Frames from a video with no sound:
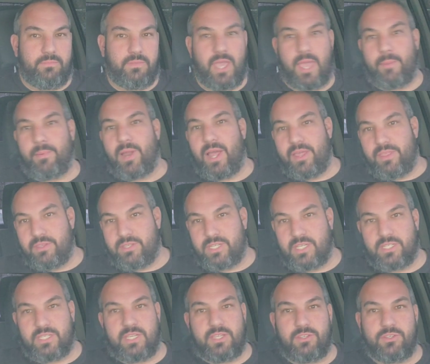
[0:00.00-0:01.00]
Yeah, probably the
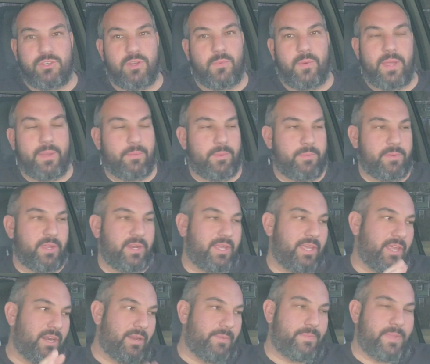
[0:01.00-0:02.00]
16th. There's no way I'm going to be able to
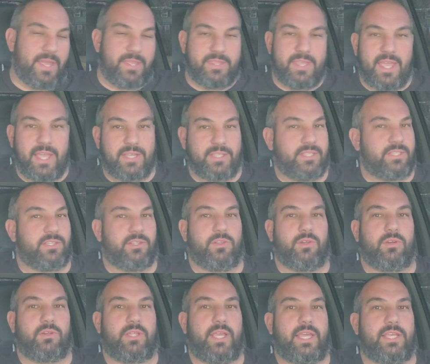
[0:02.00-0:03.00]
get it up that day because it's a
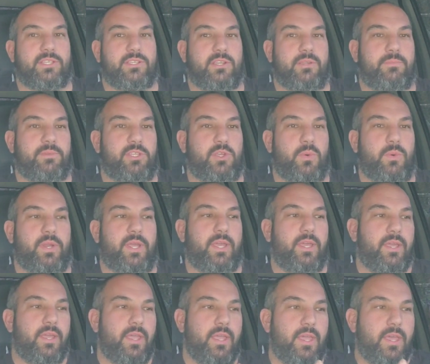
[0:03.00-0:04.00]
long day. He's going to be doing it.